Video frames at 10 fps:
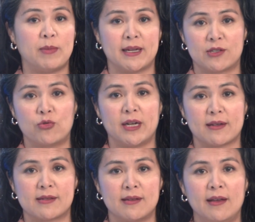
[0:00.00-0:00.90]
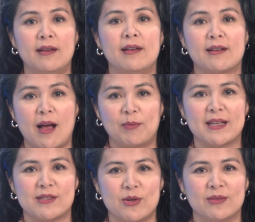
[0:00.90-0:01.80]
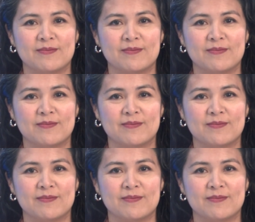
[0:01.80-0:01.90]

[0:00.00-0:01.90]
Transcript: by his critics. God bless you.